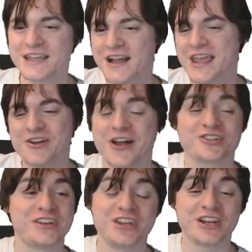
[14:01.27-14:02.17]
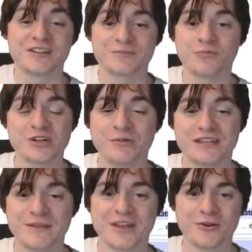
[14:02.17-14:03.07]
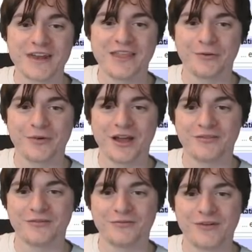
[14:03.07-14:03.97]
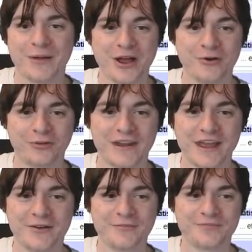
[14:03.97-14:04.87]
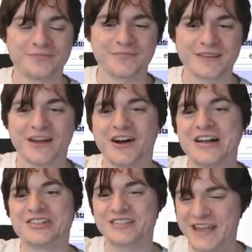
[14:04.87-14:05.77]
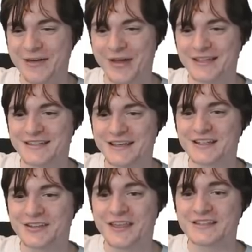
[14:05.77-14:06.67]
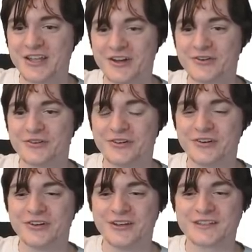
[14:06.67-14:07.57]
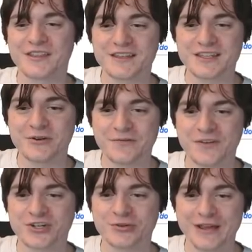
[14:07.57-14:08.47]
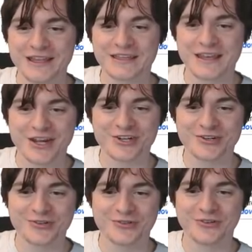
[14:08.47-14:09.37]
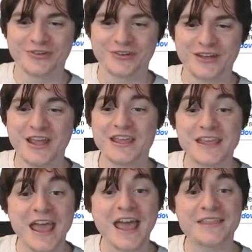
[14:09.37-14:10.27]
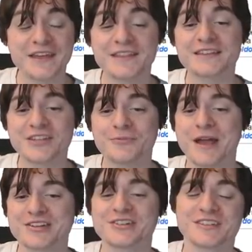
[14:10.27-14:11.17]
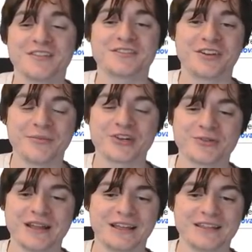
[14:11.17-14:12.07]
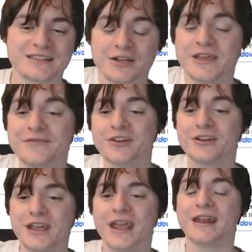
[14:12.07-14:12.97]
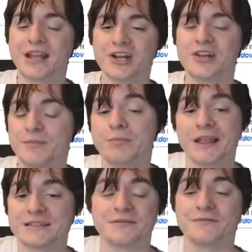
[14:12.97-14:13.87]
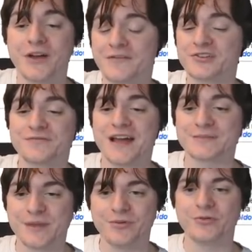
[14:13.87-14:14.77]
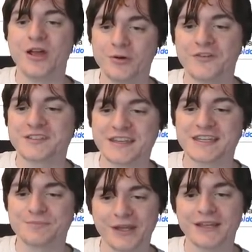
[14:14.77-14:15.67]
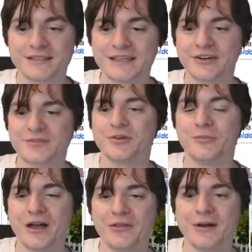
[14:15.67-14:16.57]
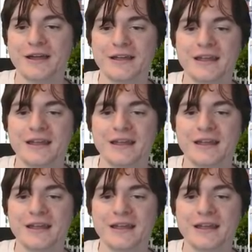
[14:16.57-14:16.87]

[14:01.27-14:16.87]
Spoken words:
okay, you know, actually, you're going to witness me going down the rabbit hole right now. Oh, it's just an airbase. So there's no official international, there's no passenger service on commercial airlines. So even in a place of 500,000 people, with a city as big as Tiraspol, by the way,